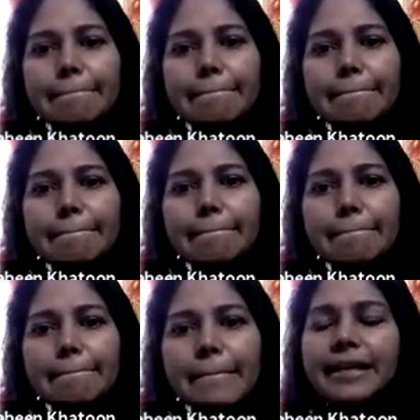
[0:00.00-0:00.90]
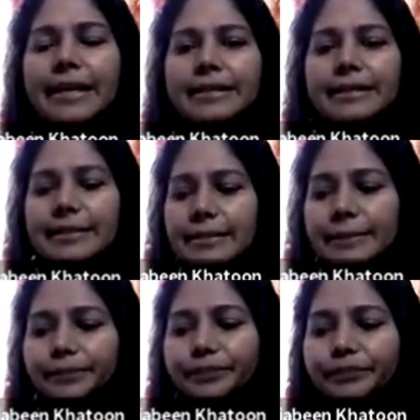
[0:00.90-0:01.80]
mm, yes
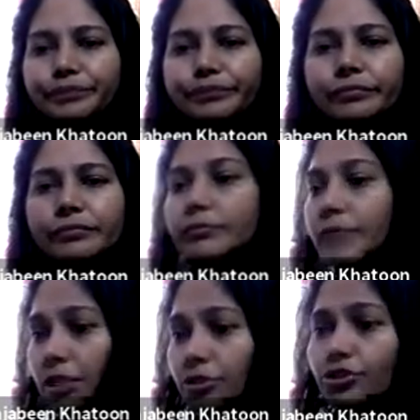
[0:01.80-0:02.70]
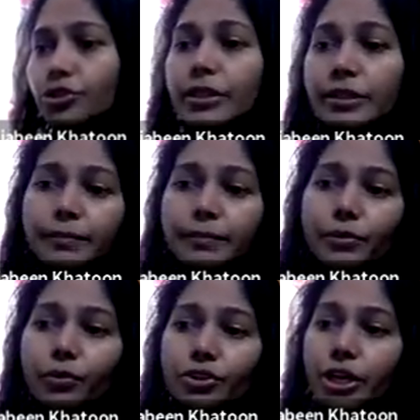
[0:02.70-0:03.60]
so during the
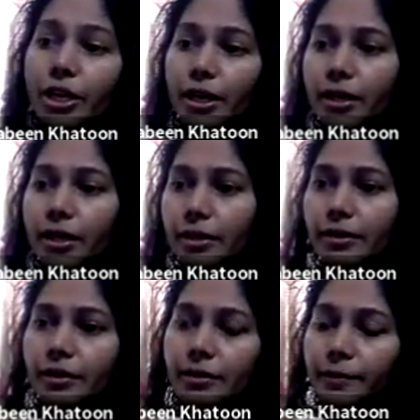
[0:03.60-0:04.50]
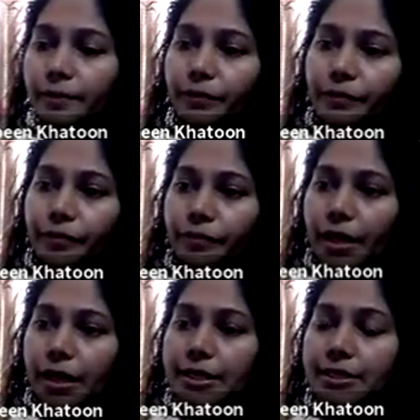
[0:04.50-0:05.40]
approach, uh,
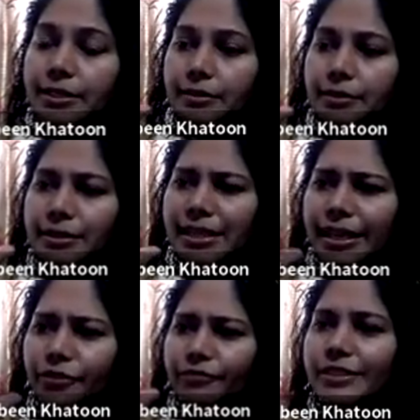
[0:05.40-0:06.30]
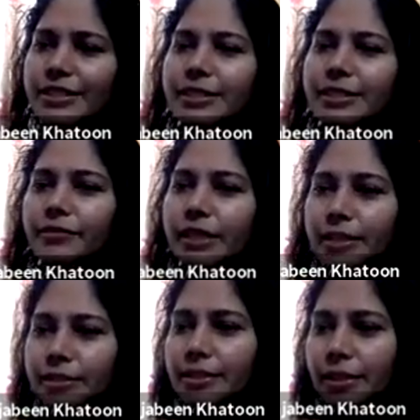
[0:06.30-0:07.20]
it's a, uh, it's kind of descent we can
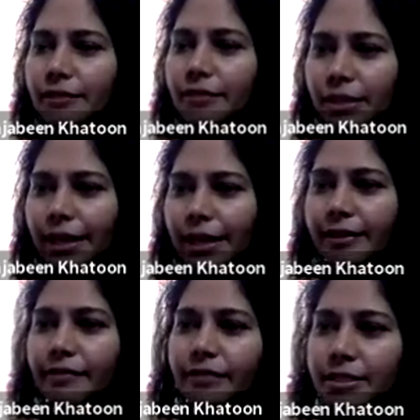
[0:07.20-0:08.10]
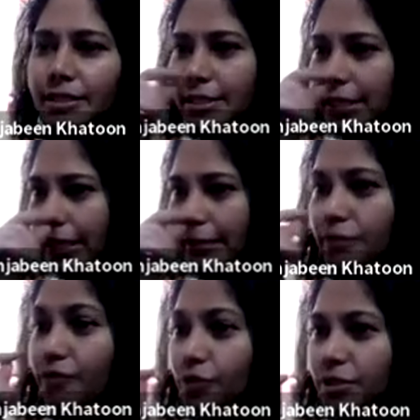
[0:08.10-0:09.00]
say when the aircraft is descending
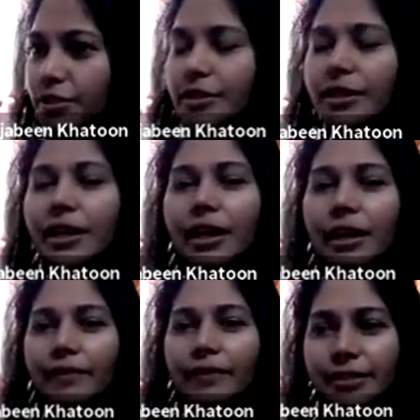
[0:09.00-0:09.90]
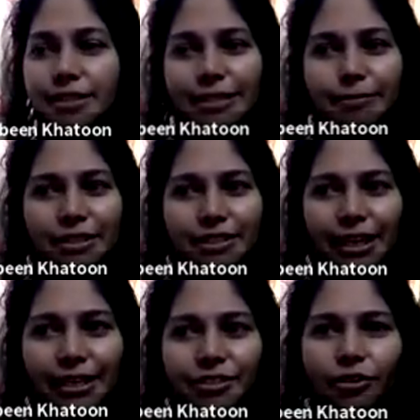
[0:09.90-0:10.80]
before descent. When the seatbelt
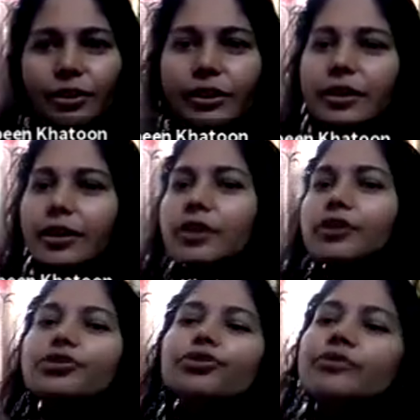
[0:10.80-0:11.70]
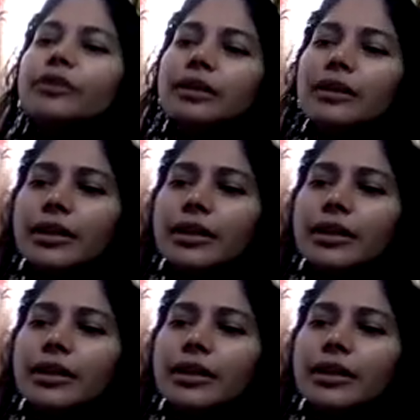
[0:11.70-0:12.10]
sign is on, you will